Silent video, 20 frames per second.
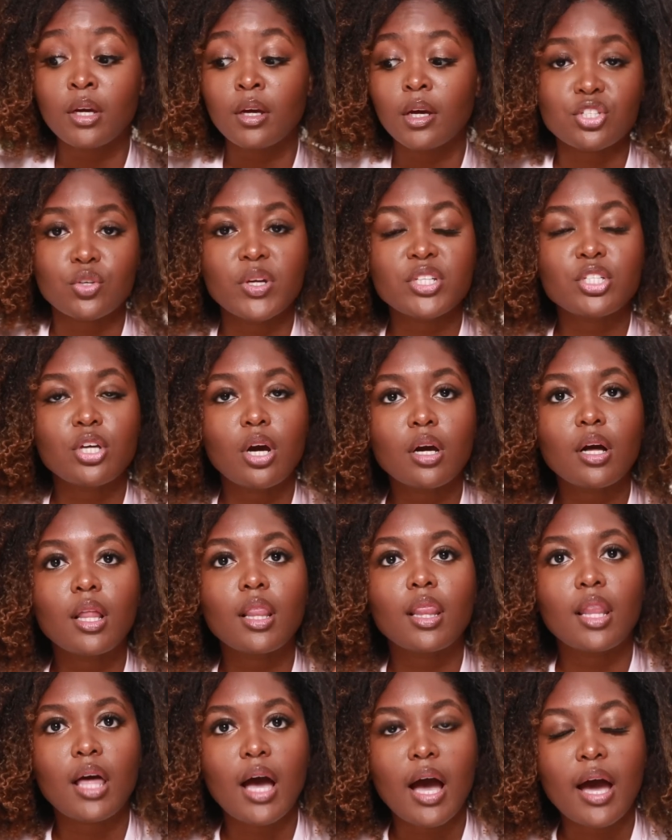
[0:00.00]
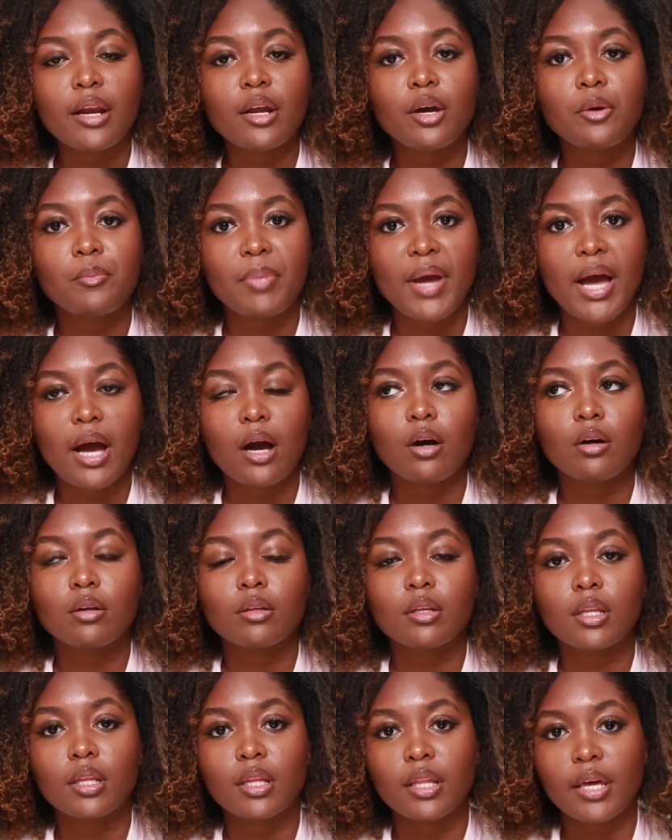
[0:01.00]
So I talk a lot
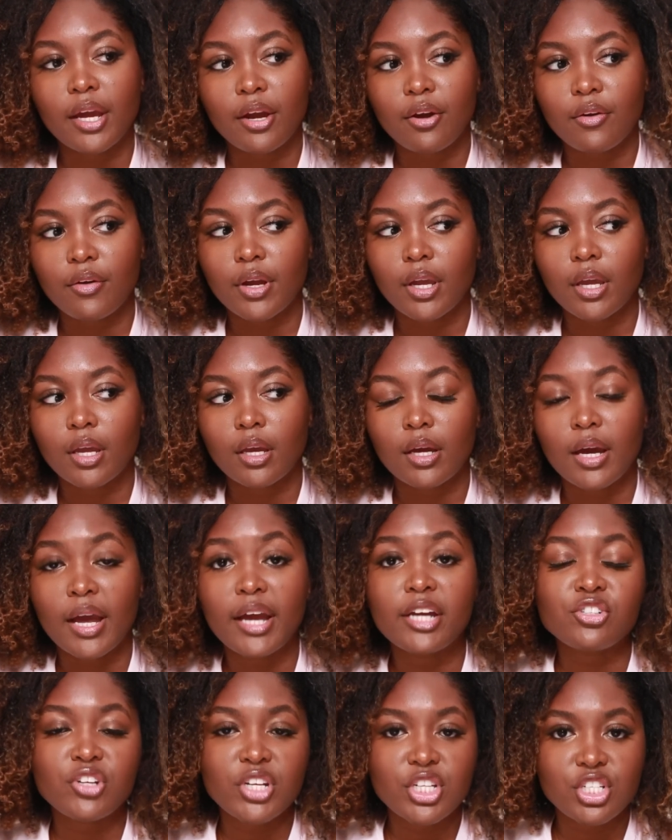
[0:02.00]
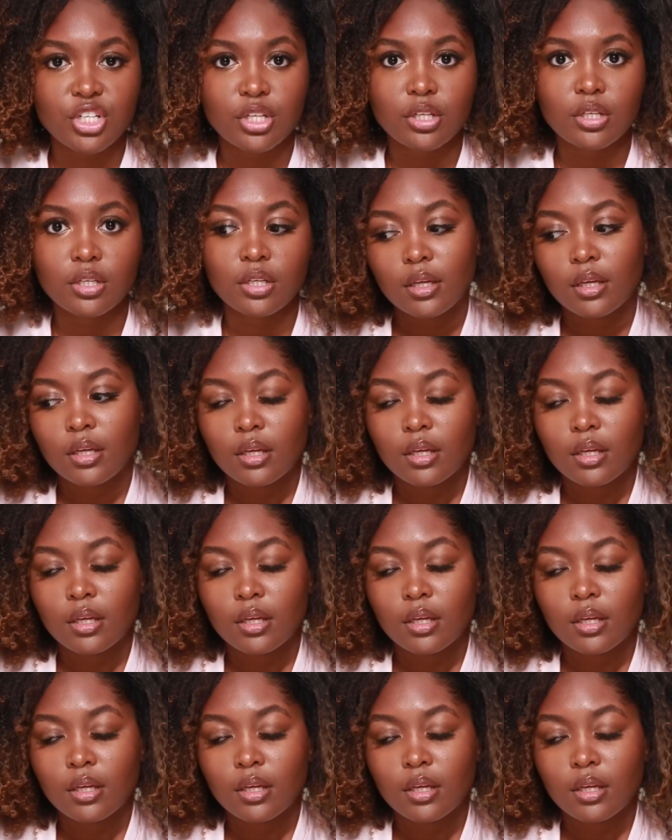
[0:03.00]
about layering hydration.